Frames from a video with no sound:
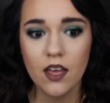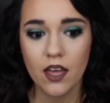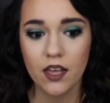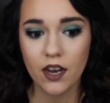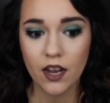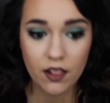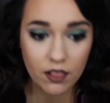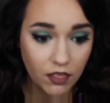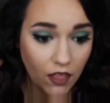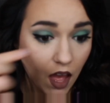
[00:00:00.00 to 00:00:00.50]

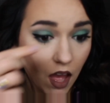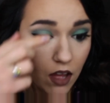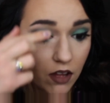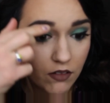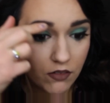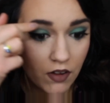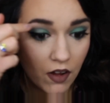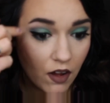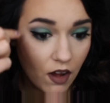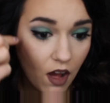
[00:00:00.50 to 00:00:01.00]
and I
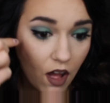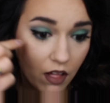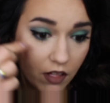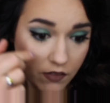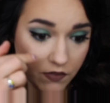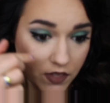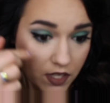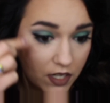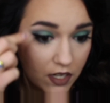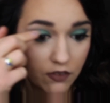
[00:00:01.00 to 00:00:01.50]
love all
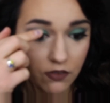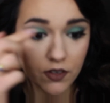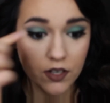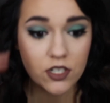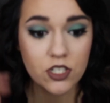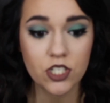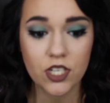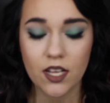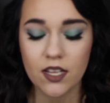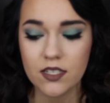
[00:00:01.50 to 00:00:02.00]
of the
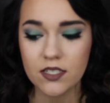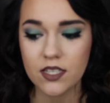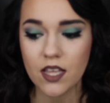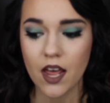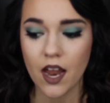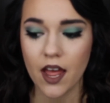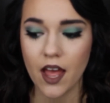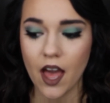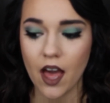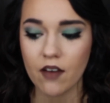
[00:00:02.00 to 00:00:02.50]
different shades
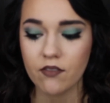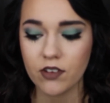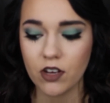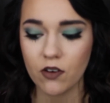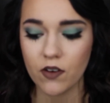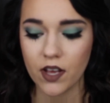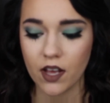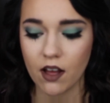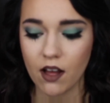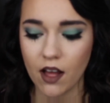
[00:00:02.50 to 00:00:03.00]
that I have
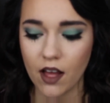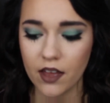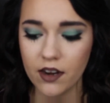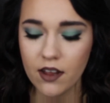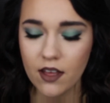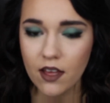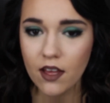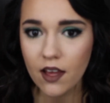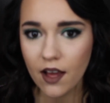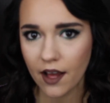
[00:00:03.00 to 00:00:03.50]
going
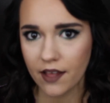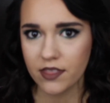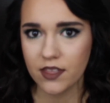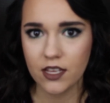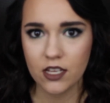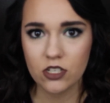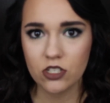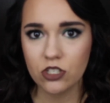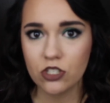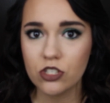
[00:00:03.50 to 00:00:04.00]
on. I
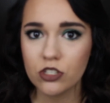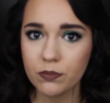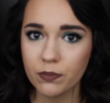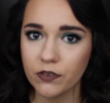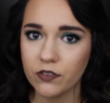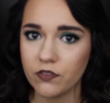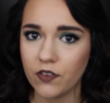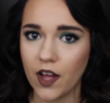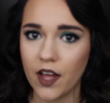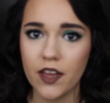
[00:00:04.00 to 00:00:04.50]
think it's
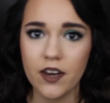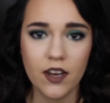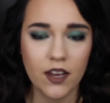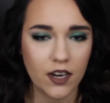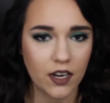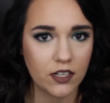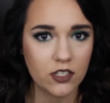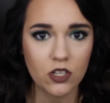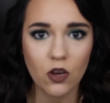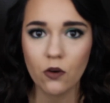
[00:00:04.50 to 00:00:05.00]
super fun,
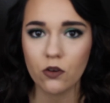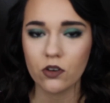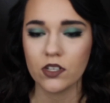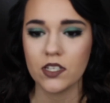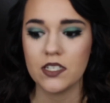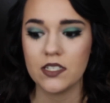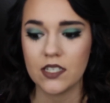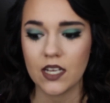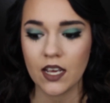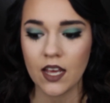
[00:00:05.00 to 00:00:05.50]
and I
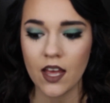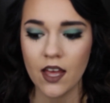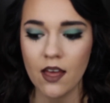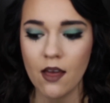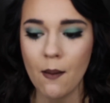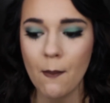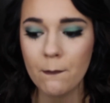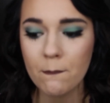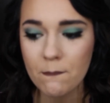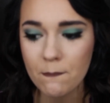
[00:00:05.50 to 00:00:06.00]
totally dig it.